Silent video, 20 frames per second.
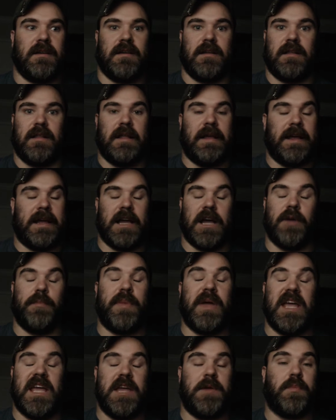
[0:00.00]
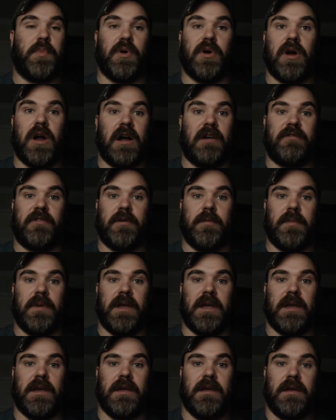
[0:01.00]
like a paper off from
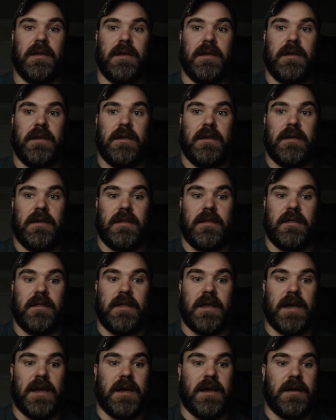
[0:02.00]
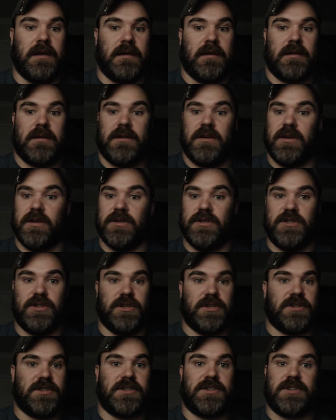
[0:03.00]
it that could
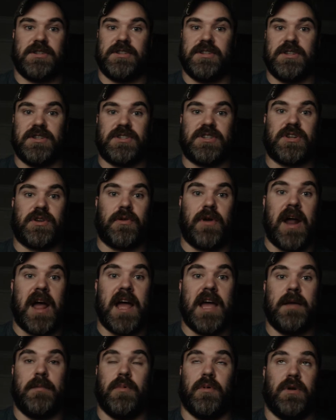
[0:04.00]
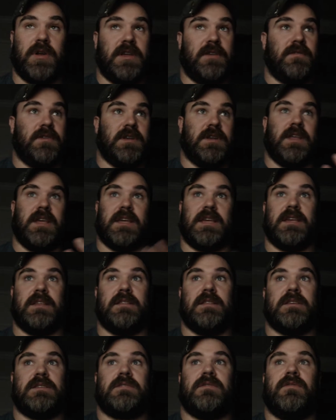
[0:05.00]
just describe, or even like
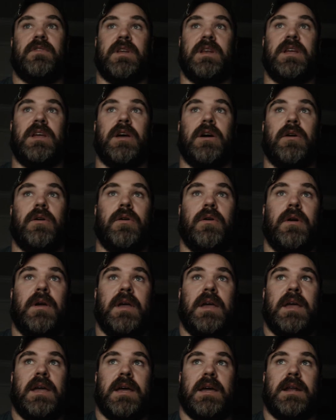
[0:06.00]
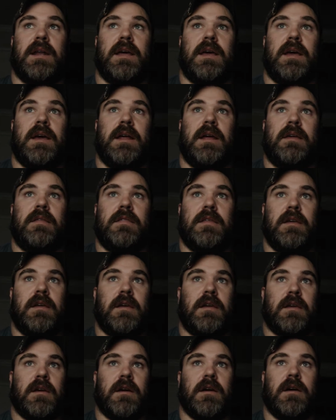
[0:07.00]
in this video. And I
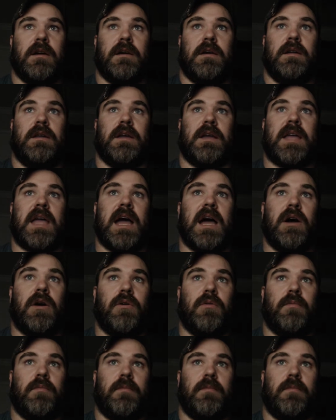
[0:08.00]
think an account